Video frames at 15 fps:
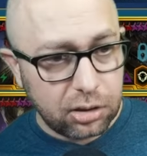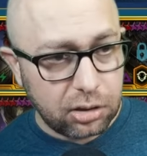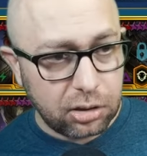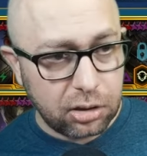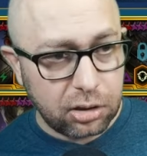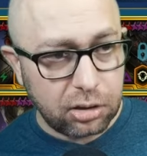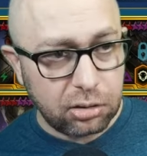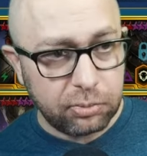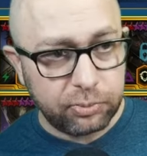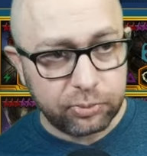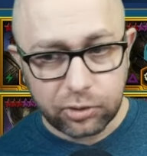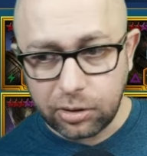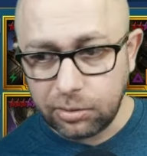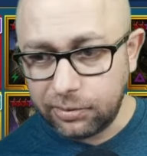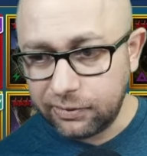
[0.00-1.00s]

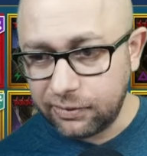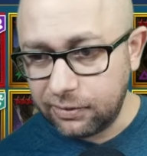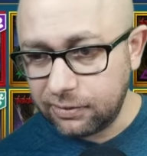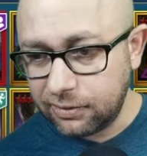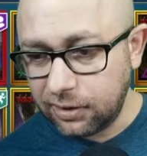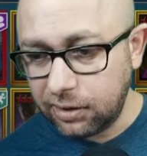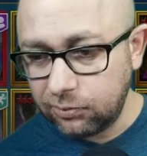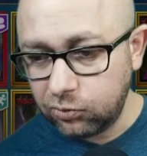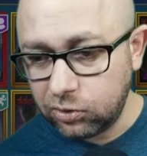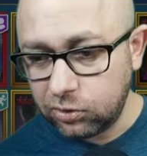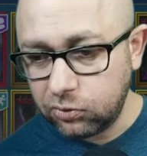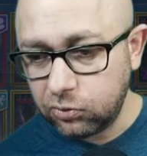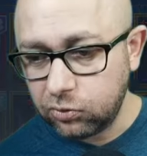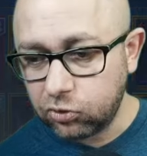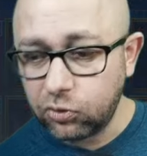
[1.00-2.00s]
Probably this team will
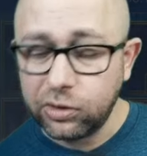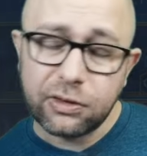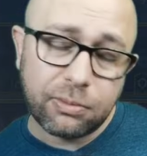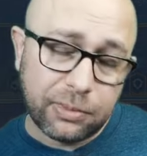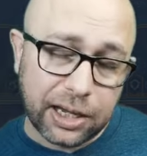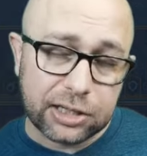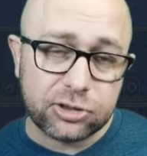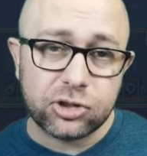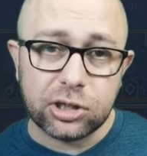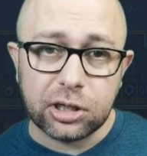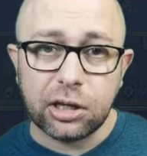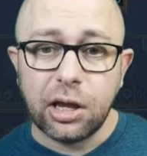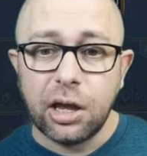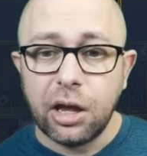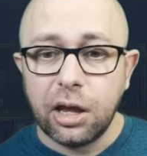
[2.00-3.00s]
do, so it's
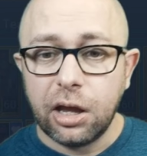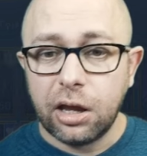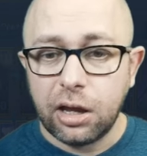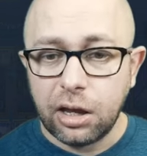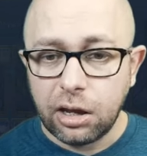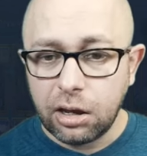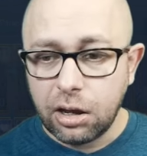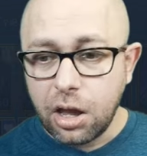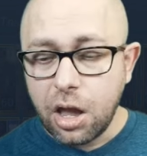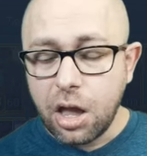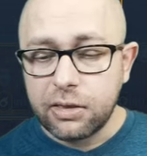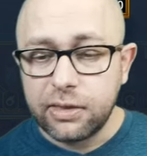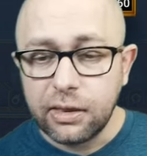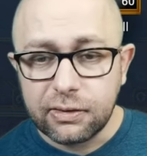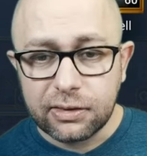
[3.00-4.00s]
magic.
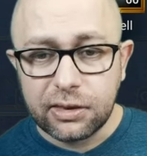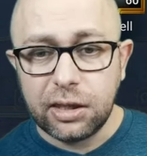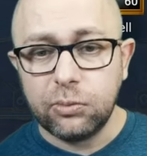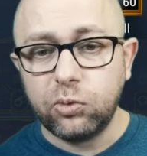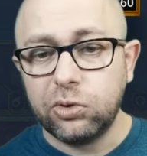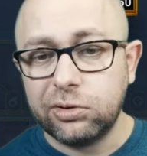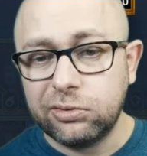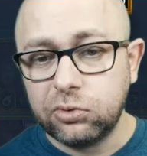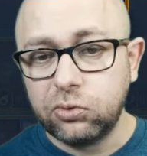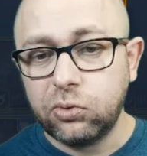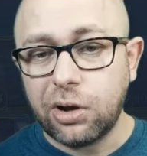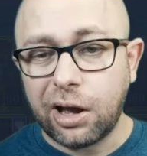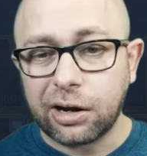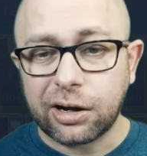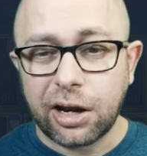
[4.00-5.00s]
This team will do
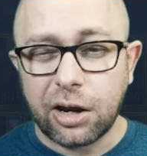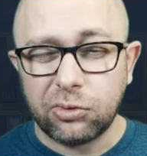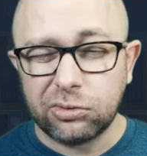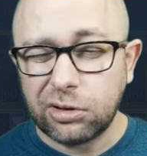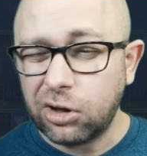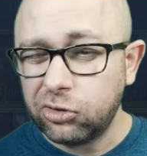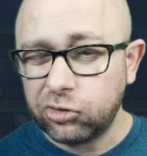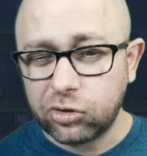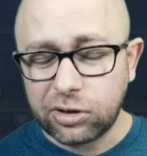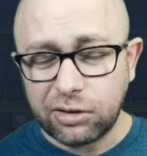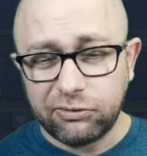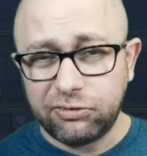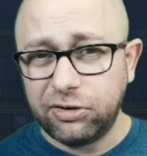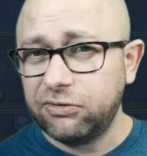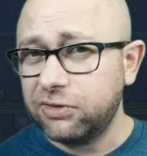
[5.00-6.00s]
around
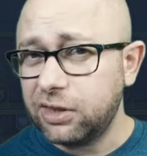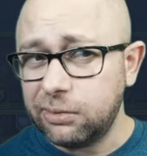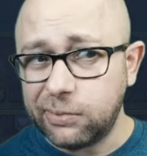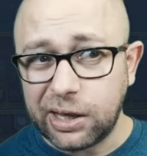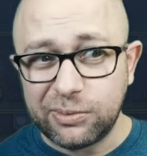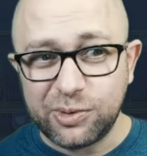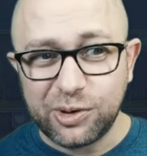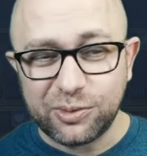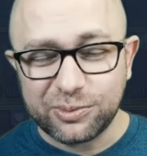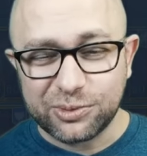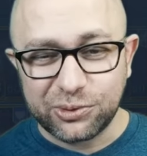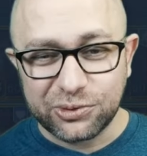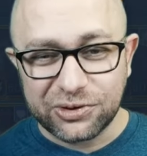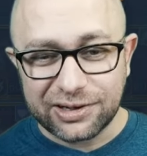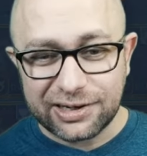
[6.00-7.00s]
150 maybe on
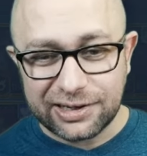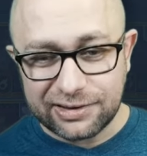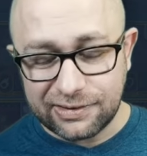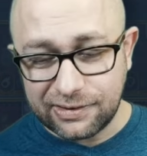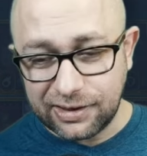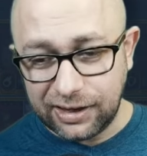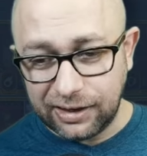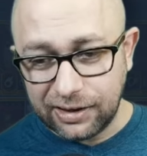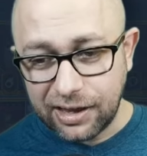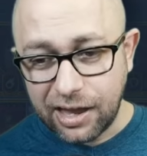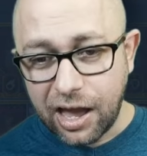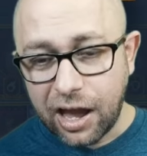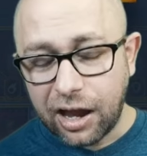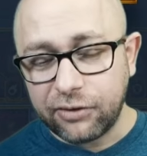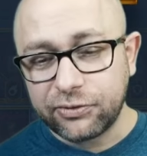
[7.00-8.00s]
Brutal. Let's see.
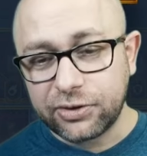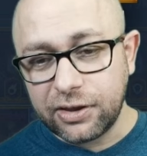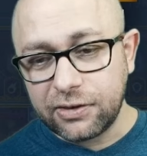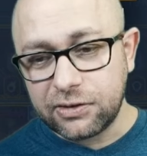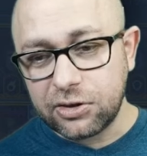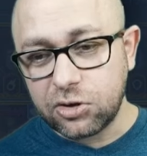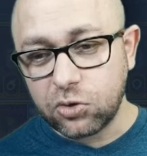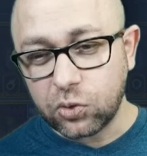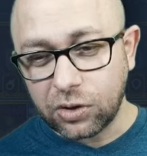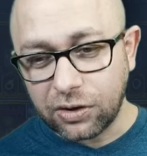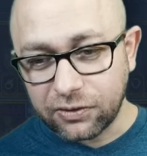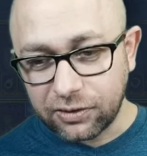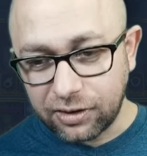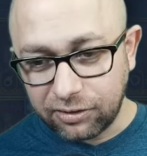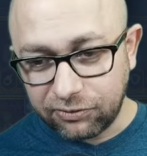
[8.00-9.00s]
I've tested it on
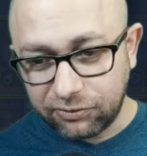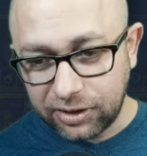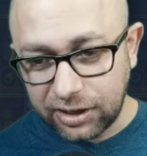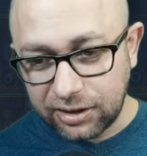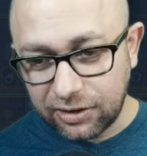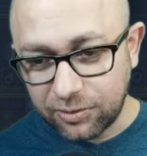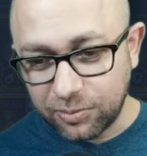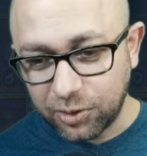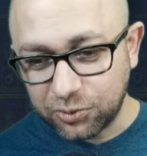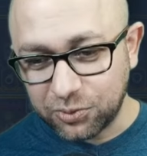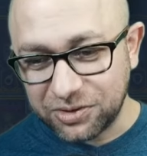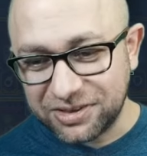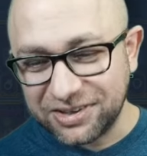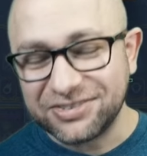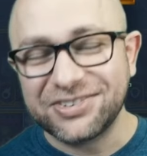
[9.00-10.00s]
other affinities but
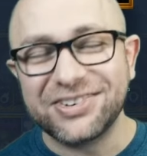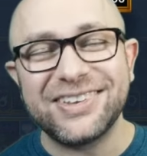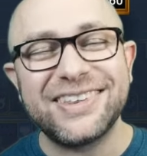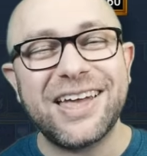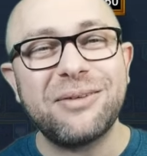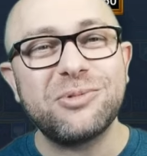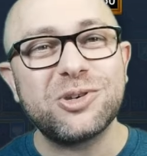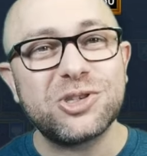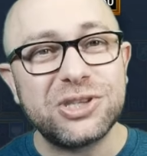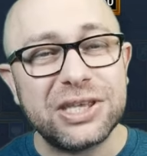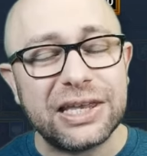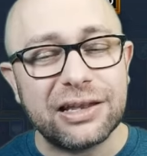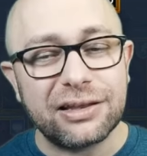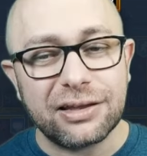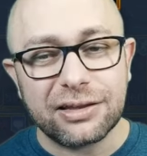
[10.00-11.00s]
with different damage
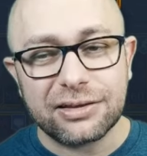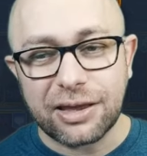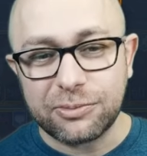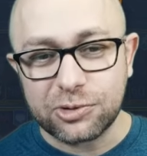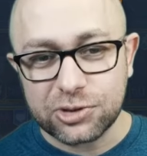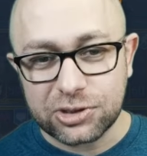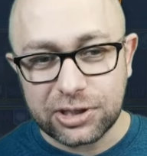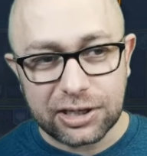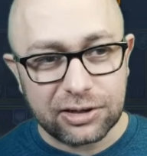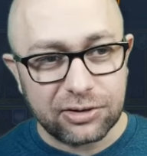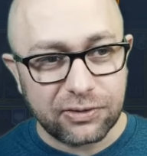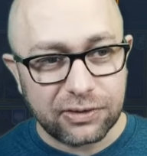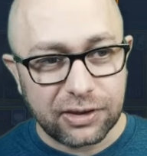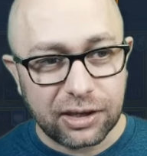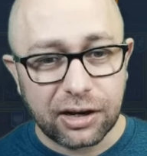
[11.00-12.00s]

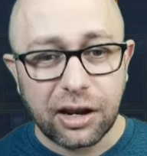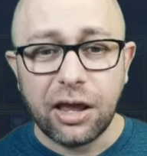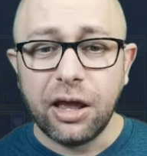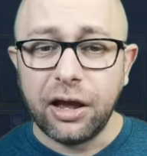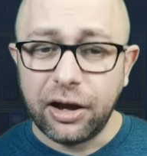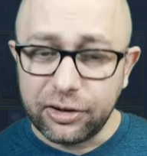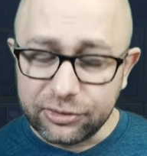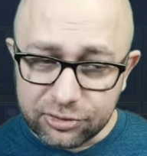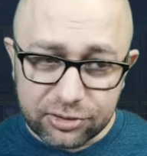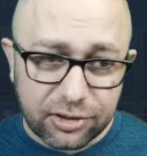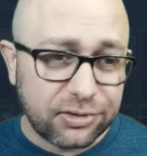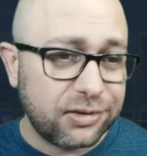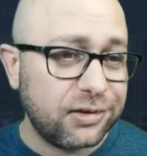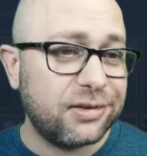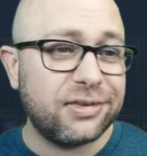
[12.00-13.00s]
dealers here.
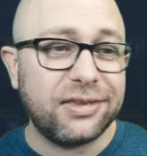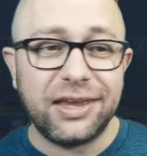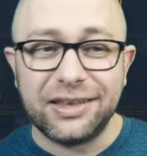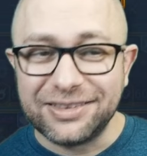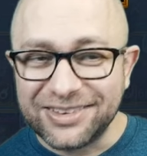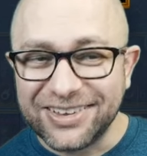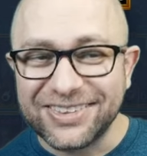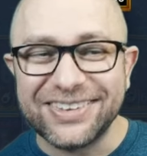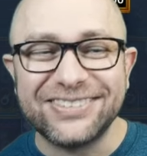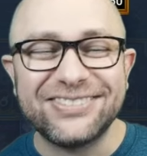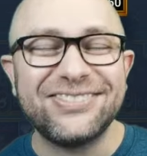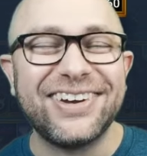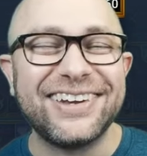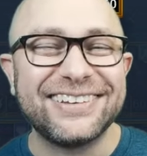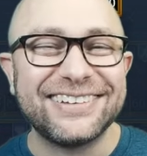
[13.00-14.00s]
116 doesn't
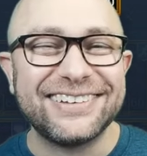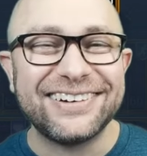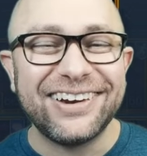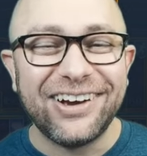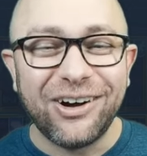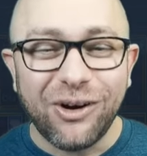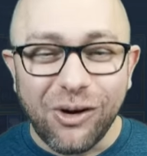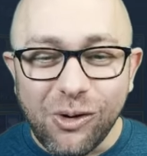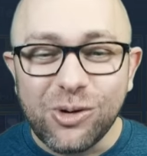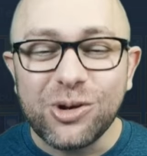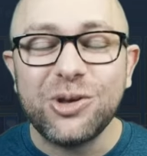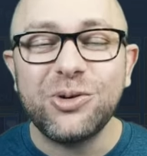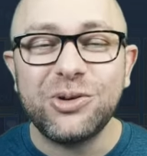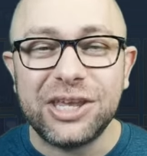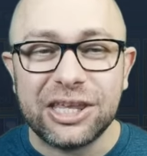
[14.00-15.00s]
matter. All
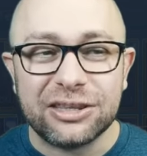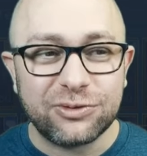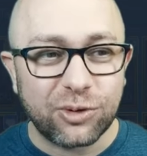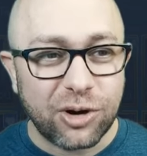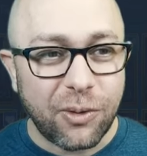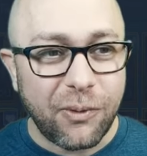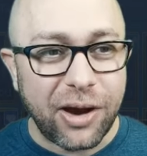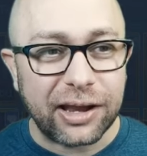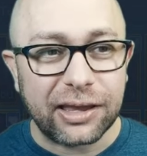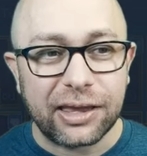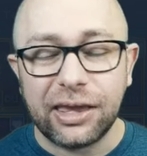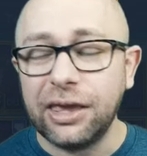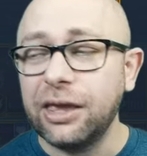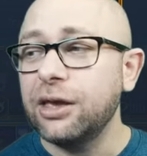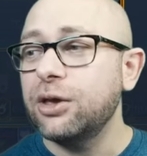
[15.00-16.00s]
you need for a 1
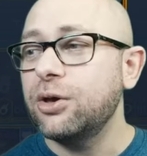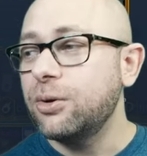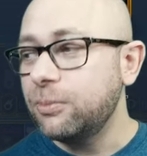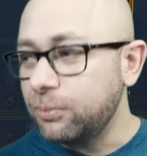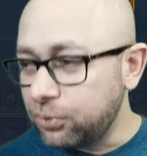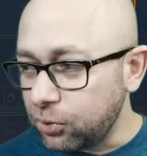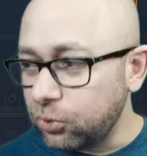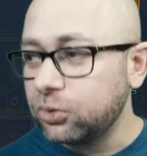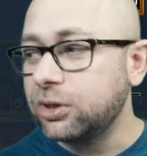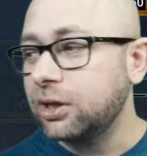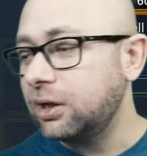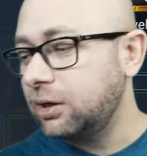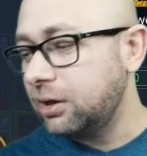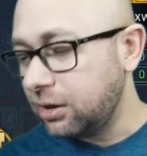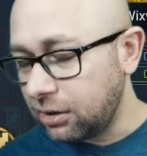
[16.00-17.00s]
key,
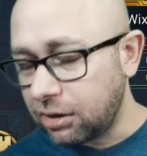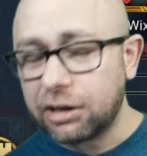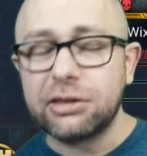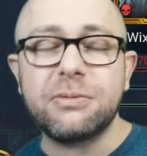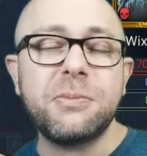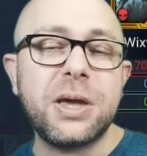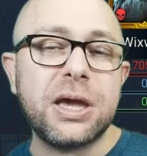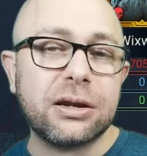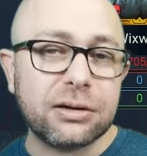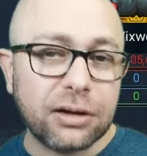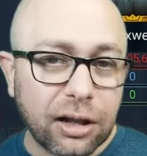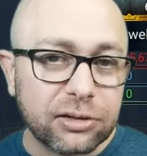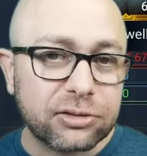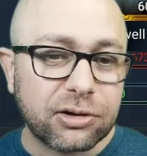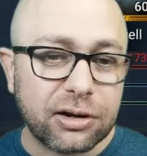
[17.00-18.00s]
Brutal, Nightmare,
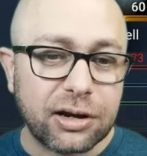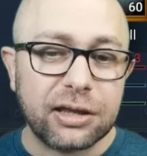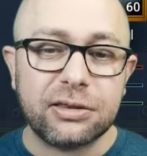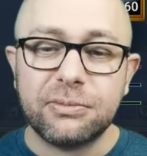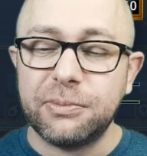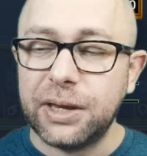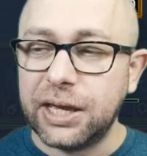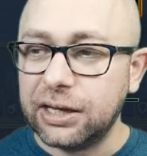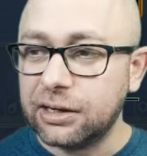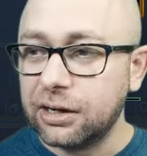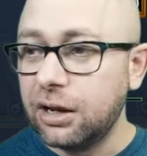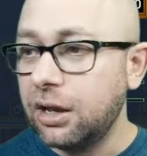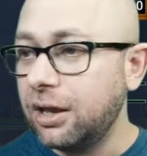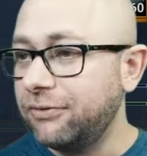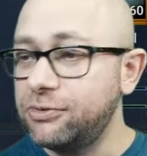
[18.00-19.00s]
Ultra Nightmare.
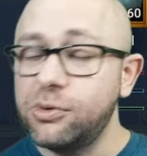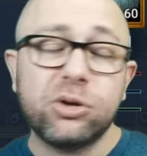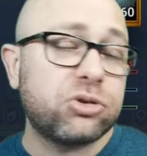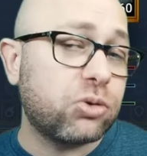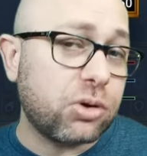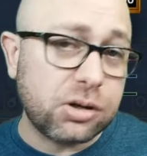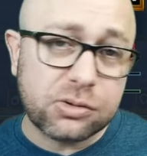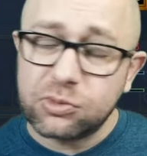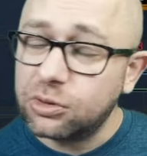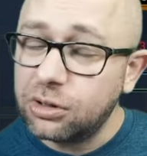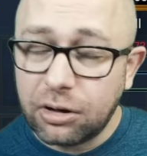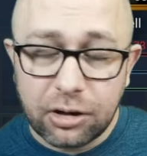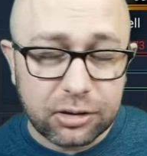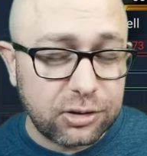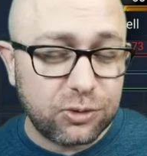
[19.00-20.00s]
If you want to run it on
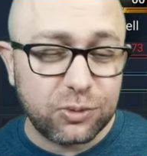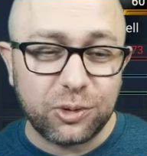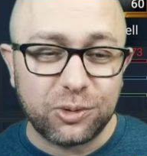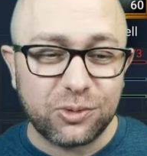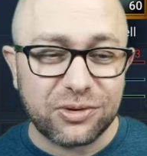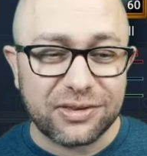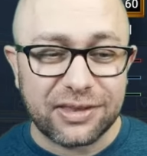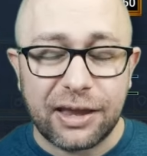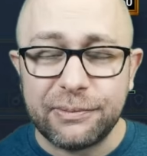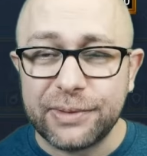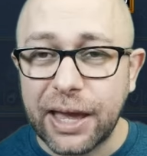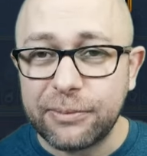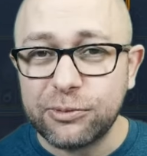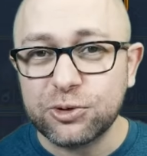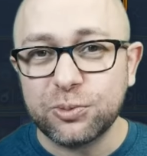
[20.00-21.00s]
hard, it will do the same
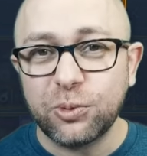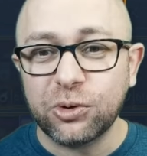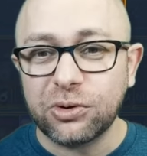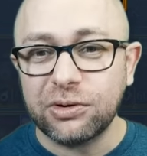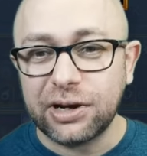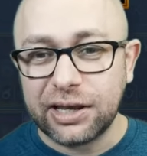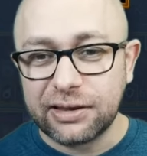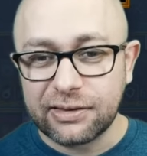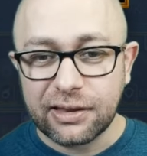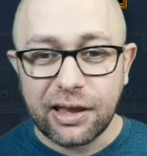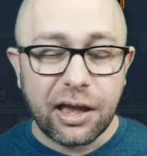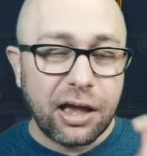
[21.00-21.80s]
damage more or less.